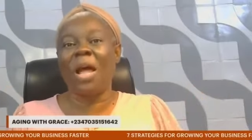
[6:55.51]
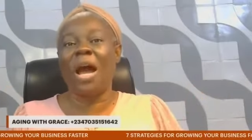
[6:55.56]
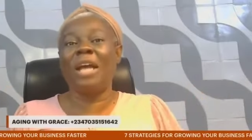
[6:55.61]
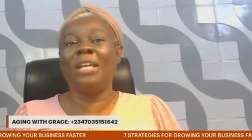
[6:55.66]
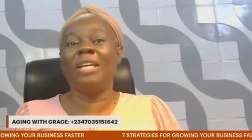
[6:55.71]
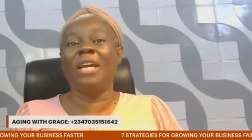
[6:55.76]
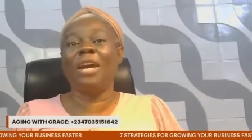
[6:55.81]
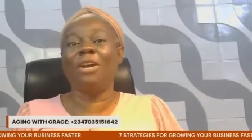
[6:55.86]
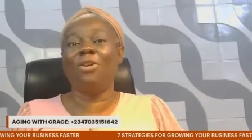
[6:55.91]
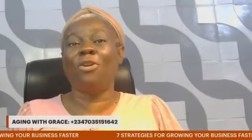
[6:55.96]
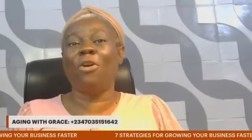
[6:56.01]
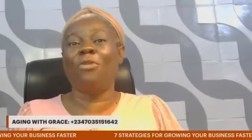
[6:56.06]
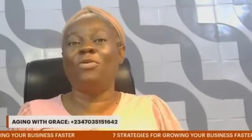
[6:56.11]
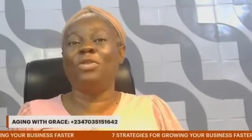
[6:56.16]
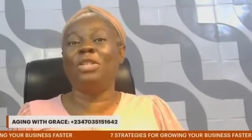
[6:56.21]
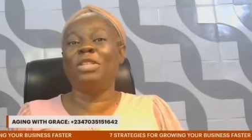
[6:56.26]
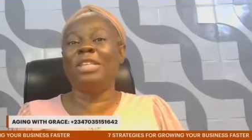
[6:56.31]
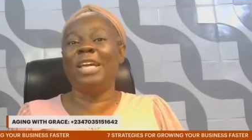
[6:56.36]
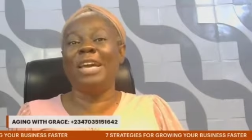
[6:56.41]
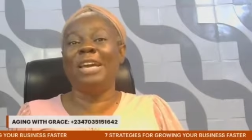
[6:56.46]
At the end of
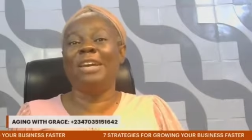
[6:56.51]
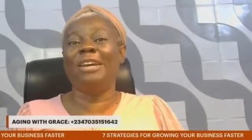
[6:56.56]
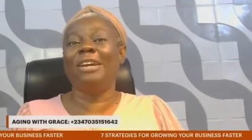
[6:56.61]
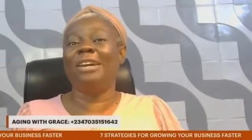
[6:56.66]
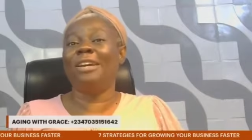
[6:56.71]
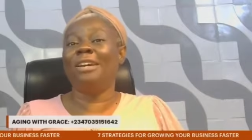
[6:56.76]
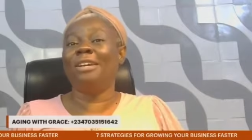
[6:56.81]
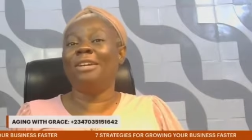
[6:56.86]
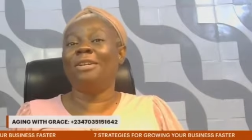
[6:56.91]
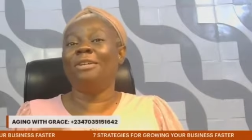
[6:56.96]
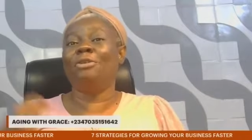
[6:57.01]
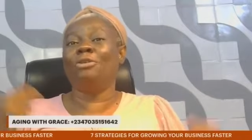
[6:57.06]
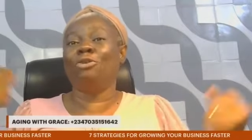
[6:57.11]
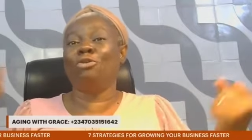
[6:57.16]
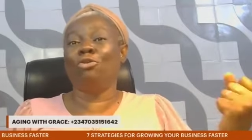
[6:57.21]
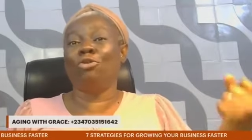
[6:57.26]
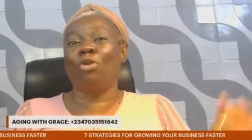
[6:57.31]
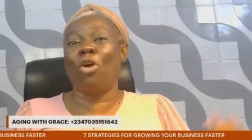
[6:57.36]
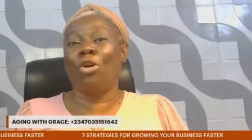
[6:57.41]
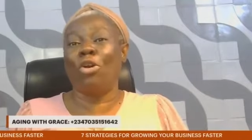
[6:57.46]
the day,
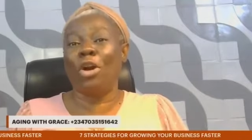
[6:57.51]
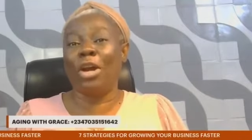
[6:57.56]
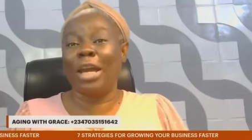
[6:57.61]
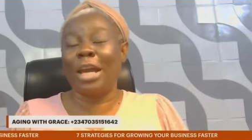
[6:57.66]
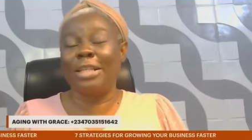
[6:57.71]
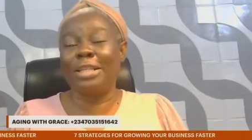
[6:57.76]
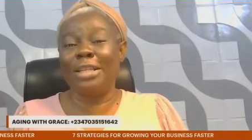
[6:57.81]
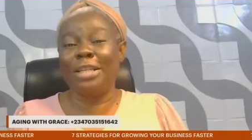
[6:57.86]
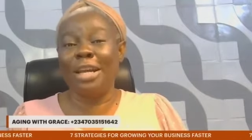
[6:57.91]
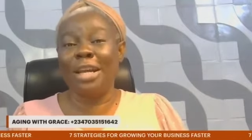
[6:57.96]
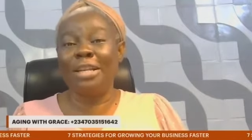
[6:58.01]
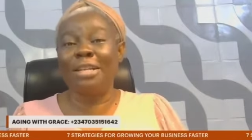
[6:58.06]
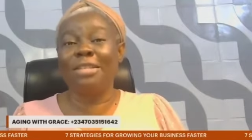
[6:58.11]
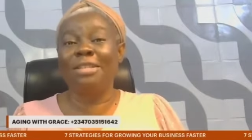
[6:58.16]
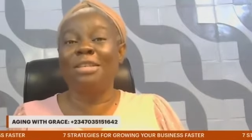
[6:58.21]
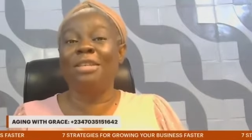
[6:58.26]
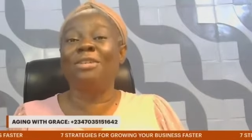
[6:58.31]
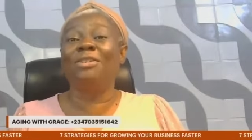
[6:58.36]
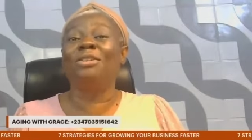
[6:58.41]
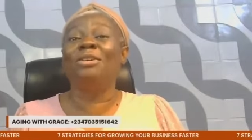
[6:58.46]
you, you're not getting
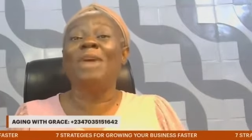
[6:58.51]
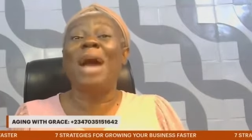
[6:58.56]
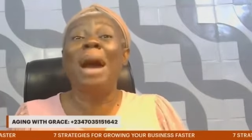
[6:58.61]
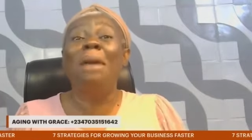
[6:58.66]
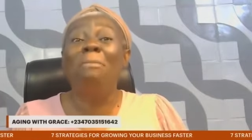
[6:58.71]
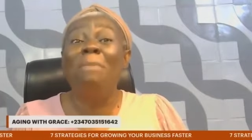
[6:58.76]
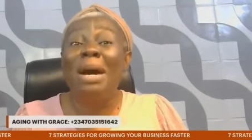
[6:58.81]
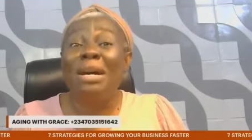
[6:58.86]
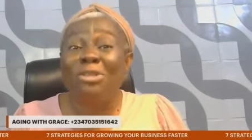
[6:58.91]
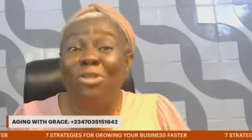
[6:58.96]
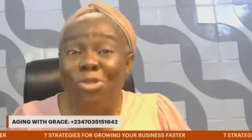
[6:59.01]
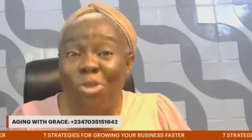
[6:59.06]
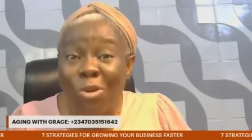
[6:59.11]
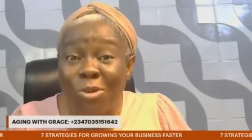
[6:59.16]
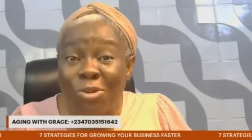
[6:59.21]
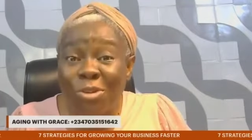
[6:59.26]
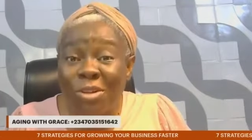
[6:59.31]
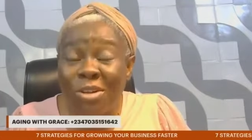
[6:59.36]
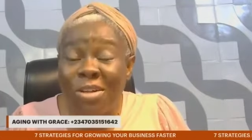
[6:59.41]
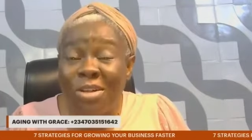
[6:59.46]
anything.
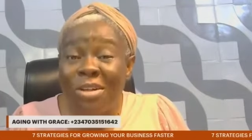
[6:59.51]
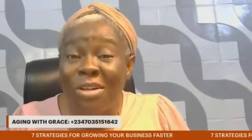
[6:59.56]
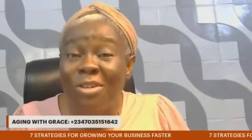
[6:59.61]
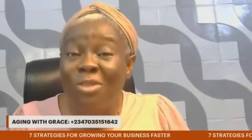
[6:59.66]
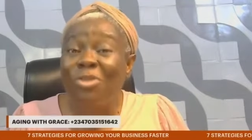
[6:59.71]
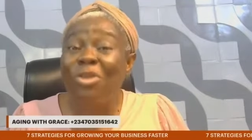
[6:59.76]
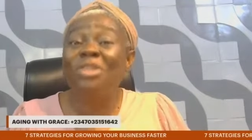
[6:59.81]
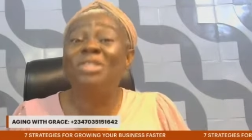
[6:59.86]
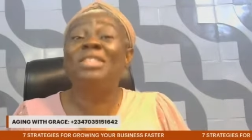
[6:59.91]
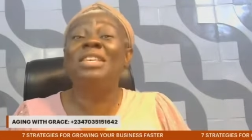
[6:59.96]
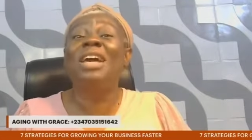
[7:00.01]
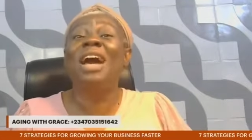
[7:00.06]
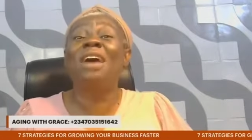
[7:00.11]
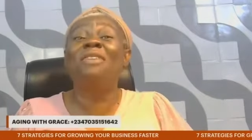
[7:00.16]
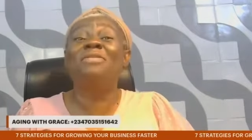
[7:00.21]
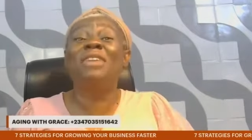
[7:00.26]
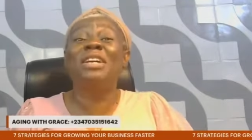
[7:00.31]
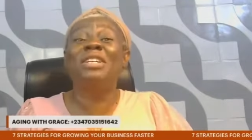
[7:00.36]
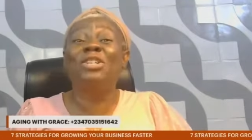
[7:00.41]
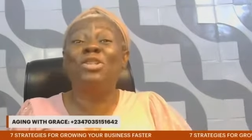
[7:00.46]
Amazon does he
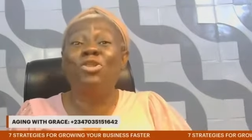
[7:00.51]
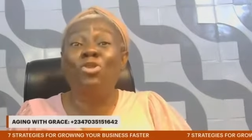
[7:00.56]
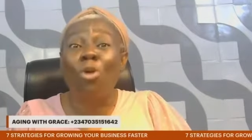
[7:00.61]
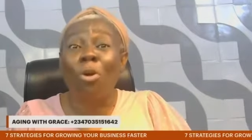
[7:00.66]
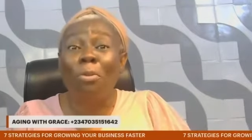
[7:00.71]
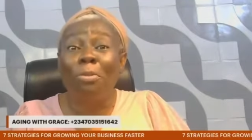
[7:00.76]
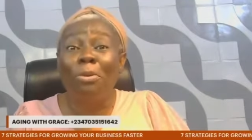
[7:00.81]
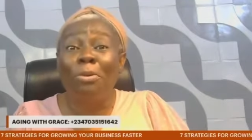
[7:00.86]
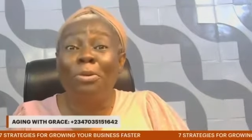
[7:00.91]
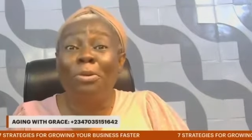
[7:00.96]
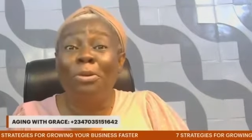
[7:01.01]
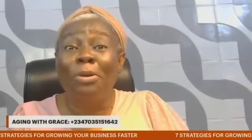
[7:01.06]
have any shop?